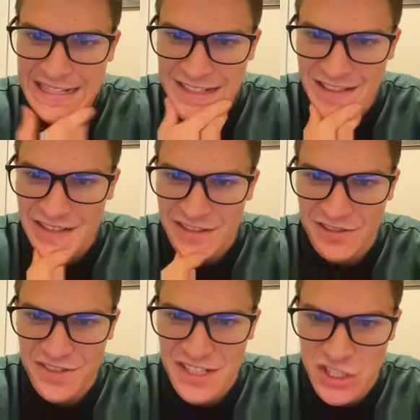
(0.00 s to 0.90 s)
No,
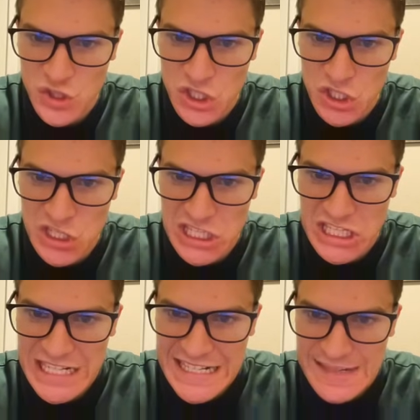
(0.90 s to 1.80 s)
don't
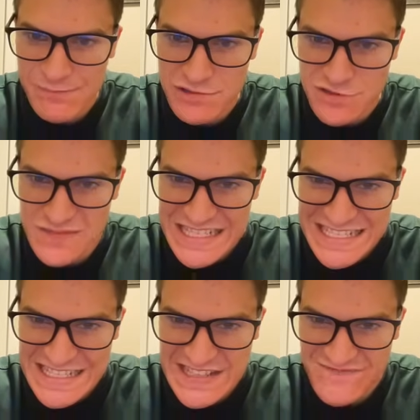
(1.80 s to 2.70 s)
attack. Pull
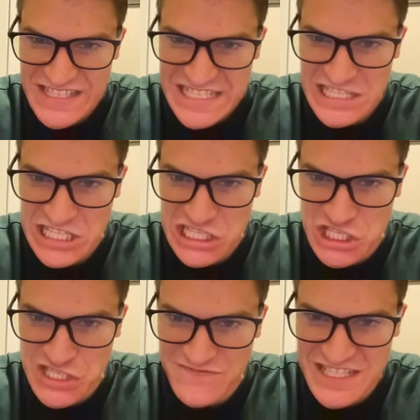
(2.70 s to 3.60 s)
back, defend,
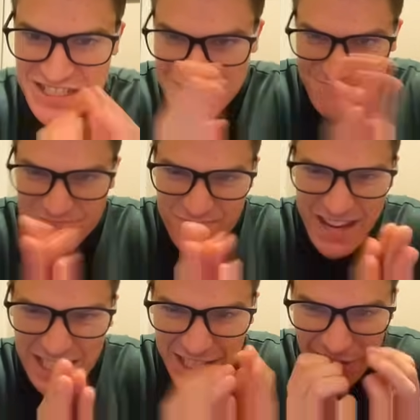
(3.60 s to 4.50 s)
all defend. Just make a